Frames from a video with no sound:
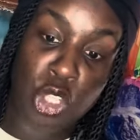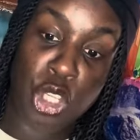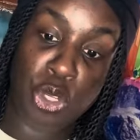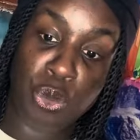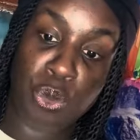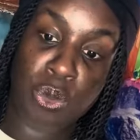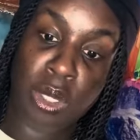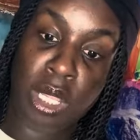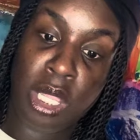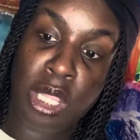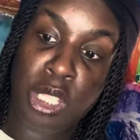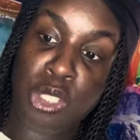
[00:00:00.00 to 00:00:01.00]
you
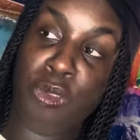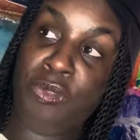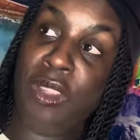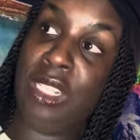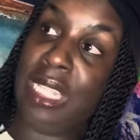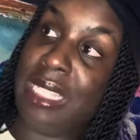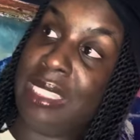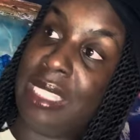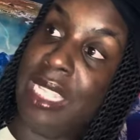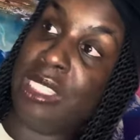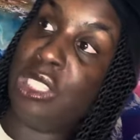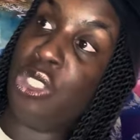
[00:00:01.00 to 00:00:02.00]
to feel
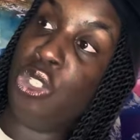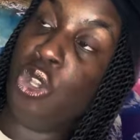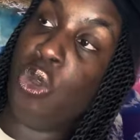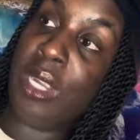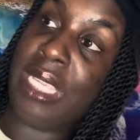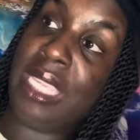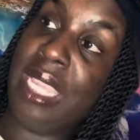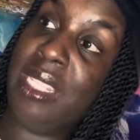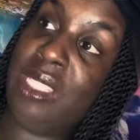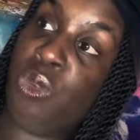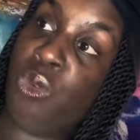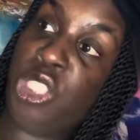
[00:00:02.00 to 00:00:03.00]
it's your
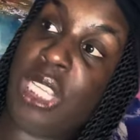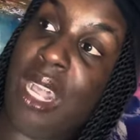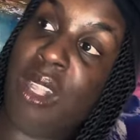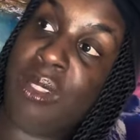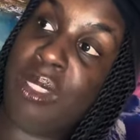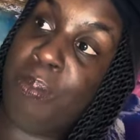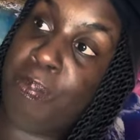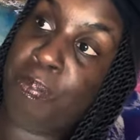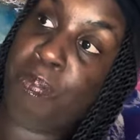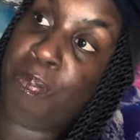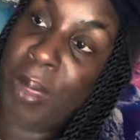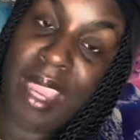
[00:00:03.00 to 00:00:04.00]
kids or child
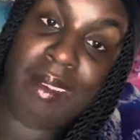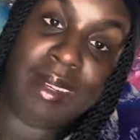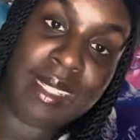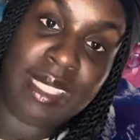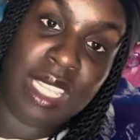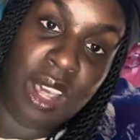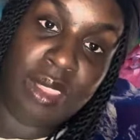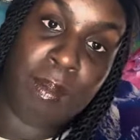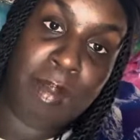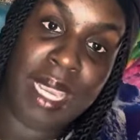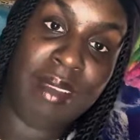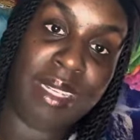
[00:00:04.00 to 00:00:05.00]
parent, the other
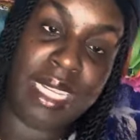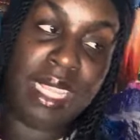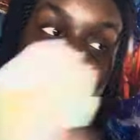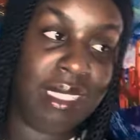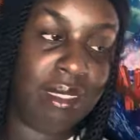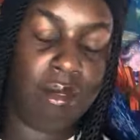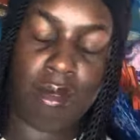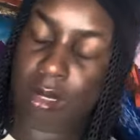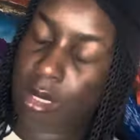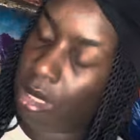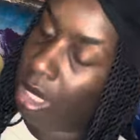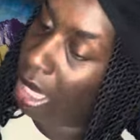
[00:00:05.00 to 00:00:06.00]
parent, and it's
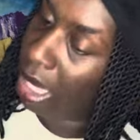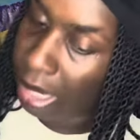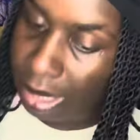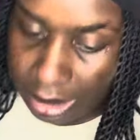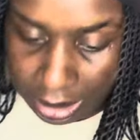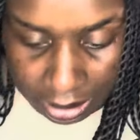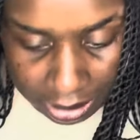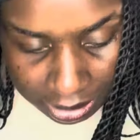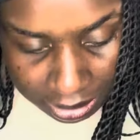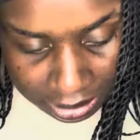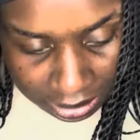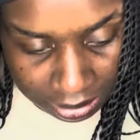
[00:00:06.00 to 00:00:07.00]

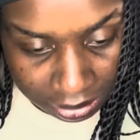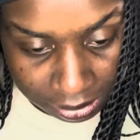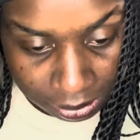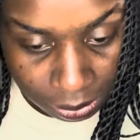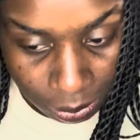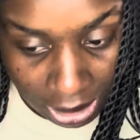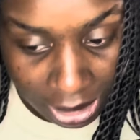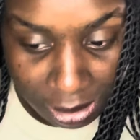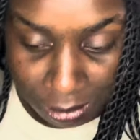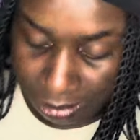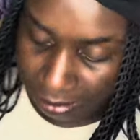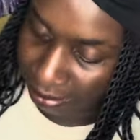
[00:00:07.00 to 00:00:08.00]
child. Wow.